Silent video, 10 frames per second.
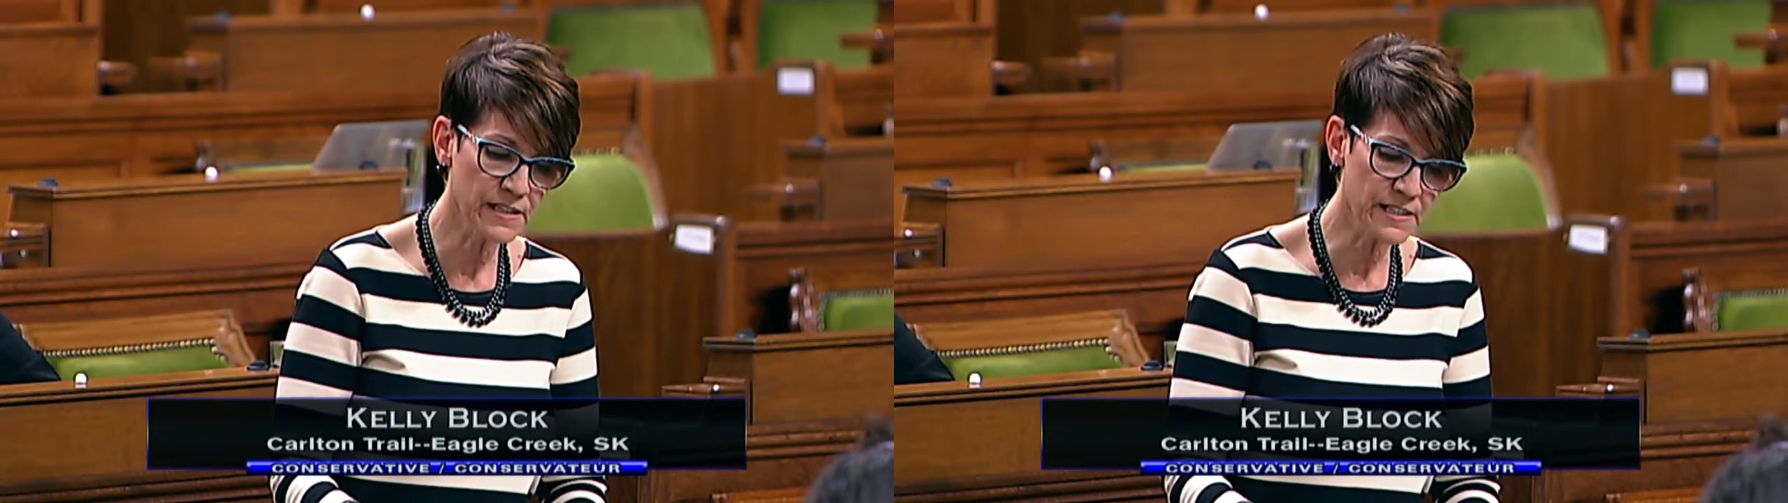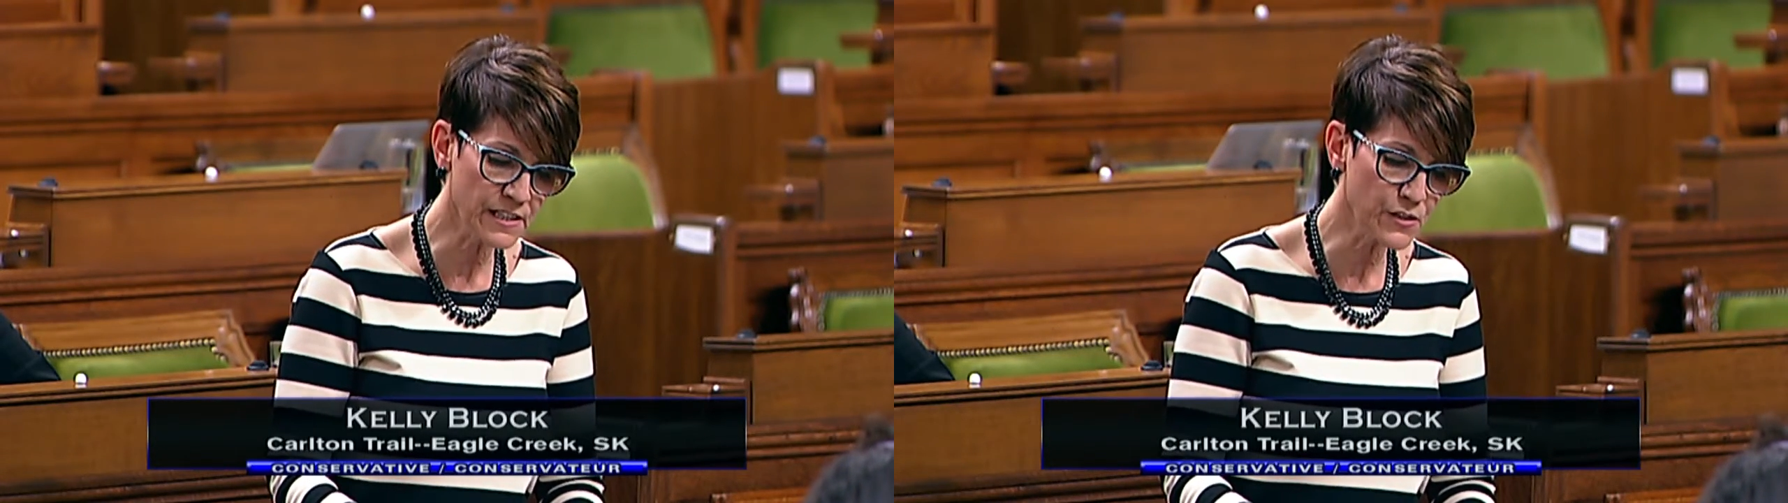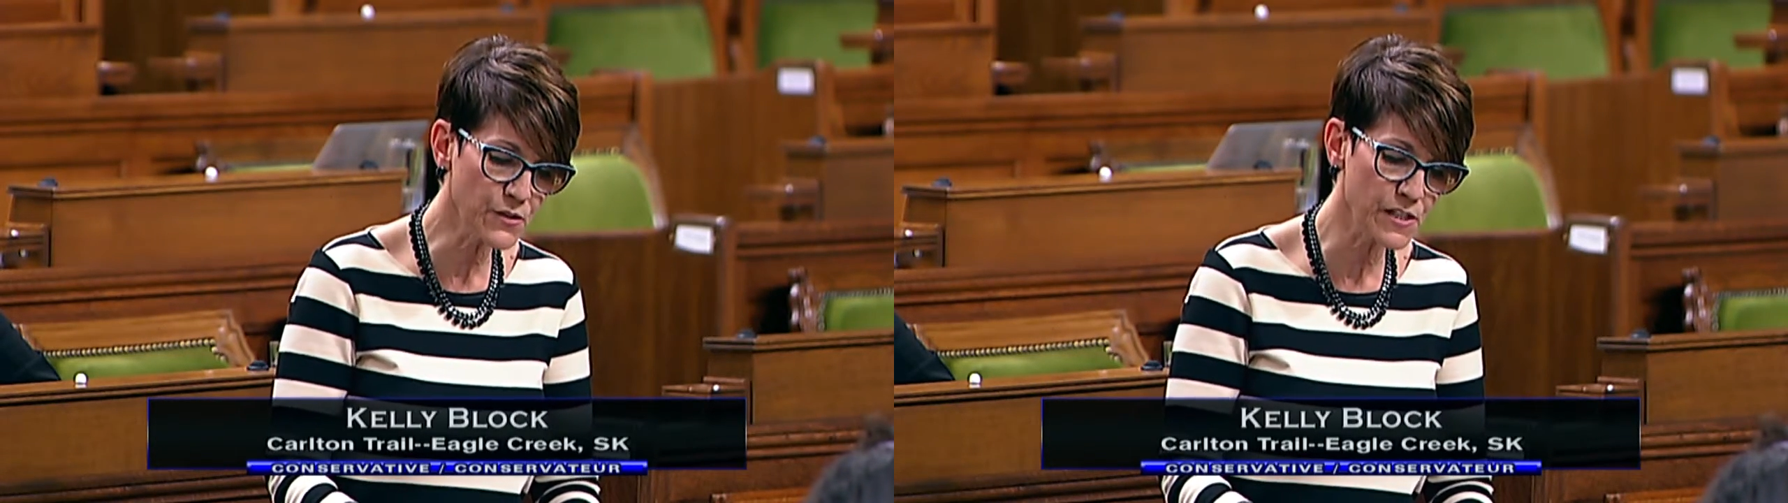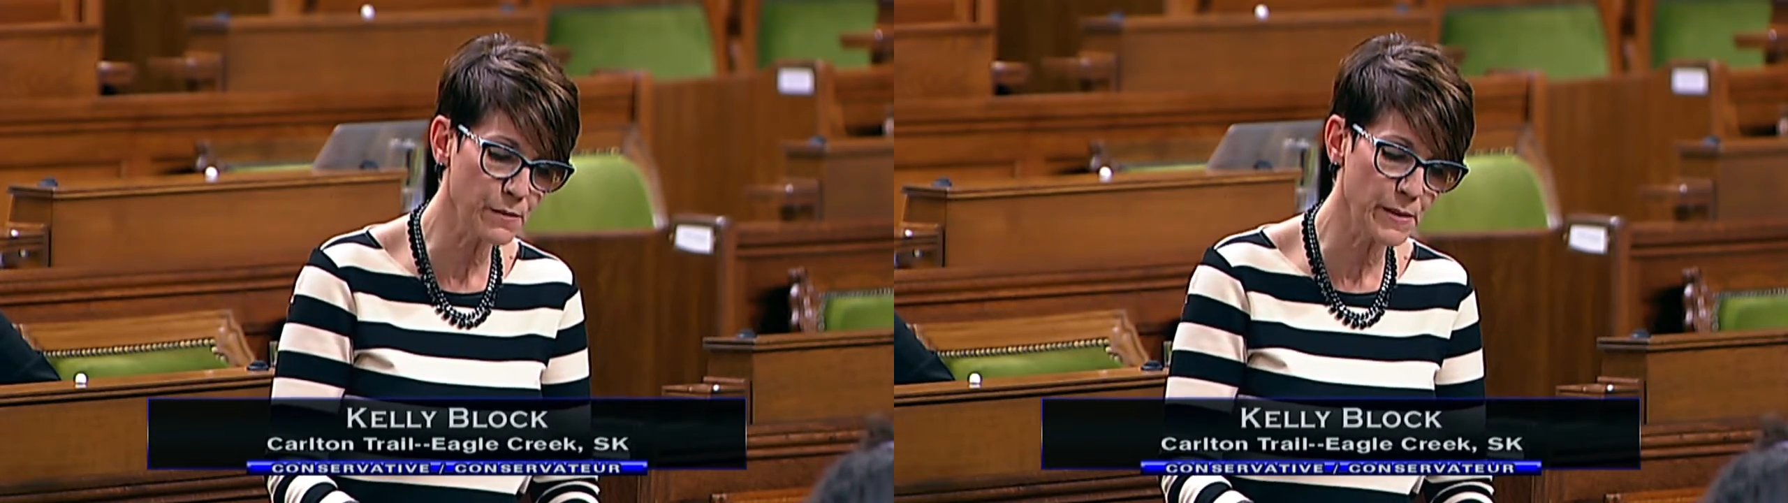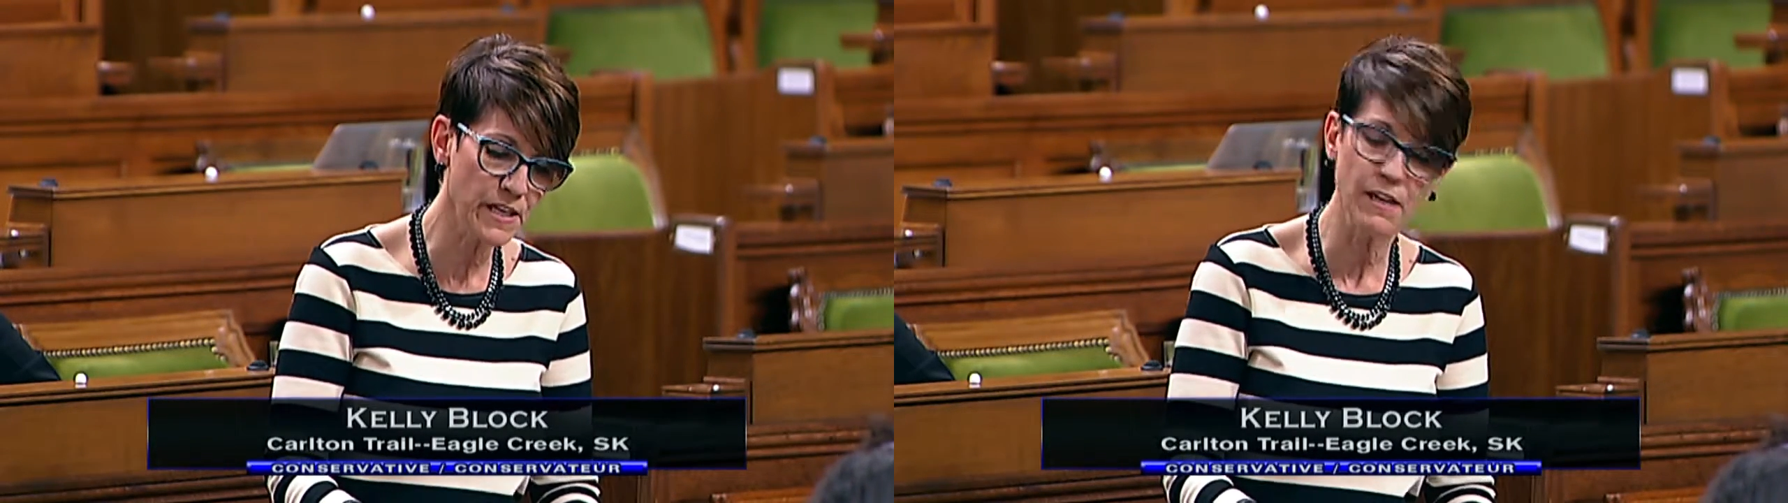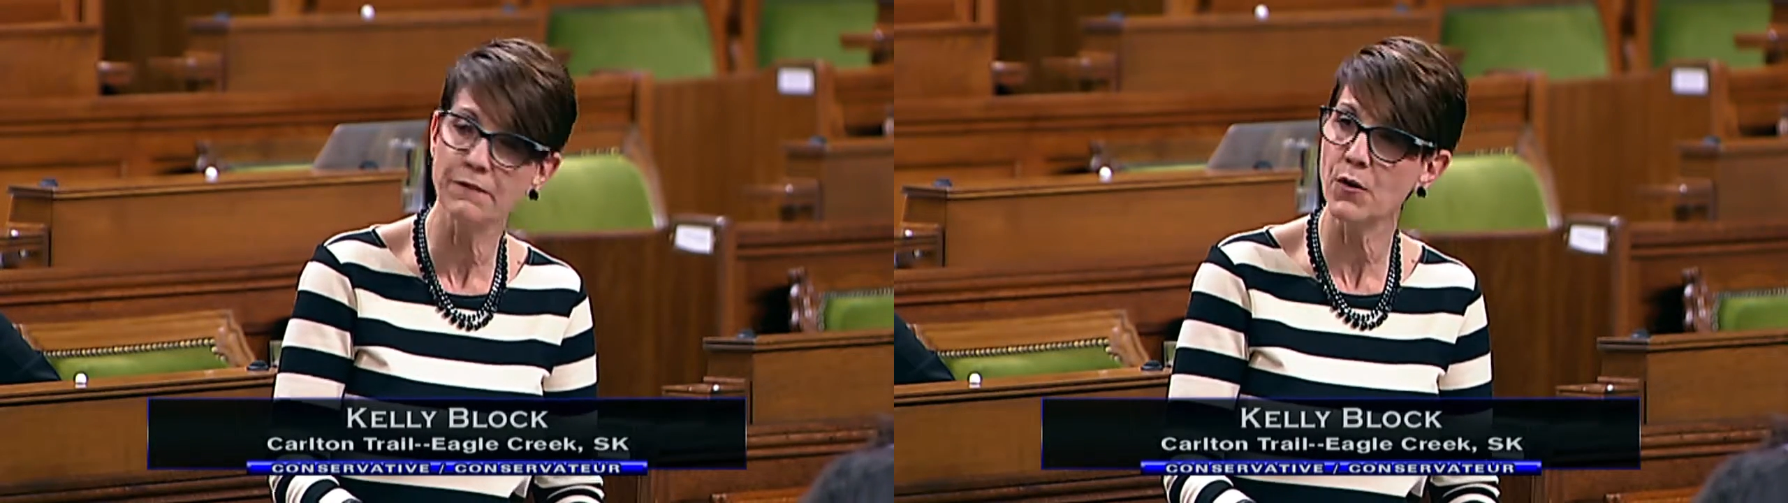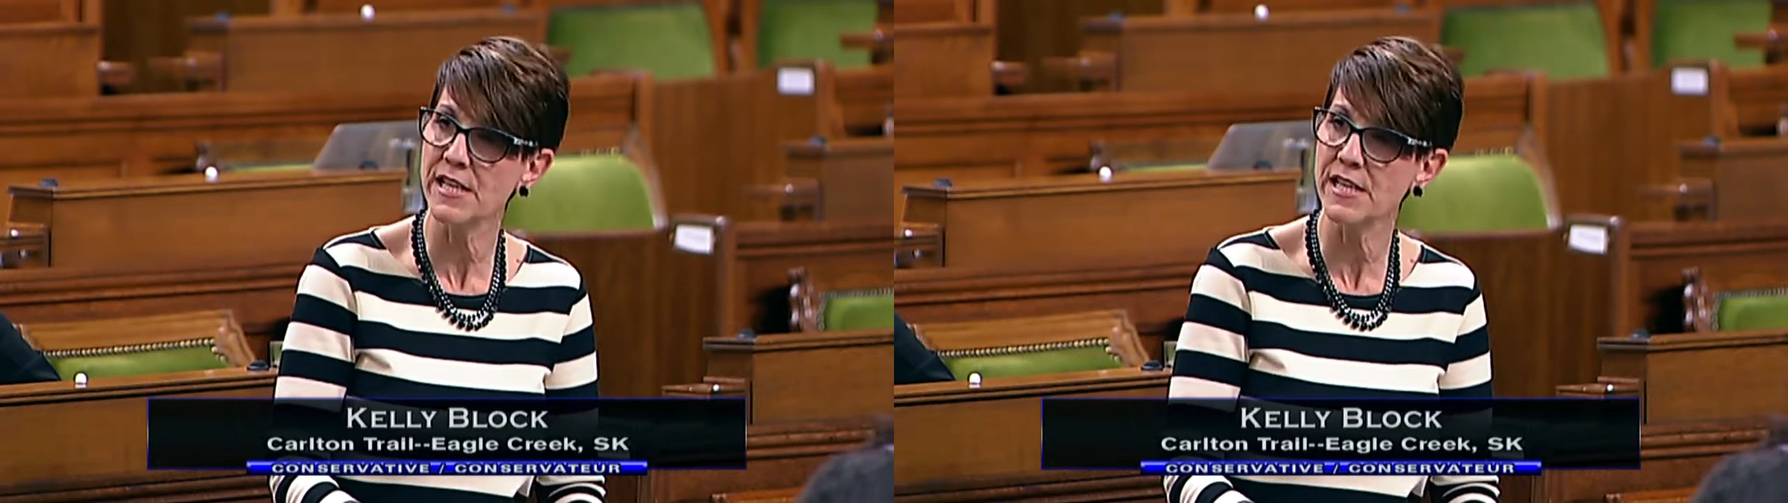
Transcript: continues to be a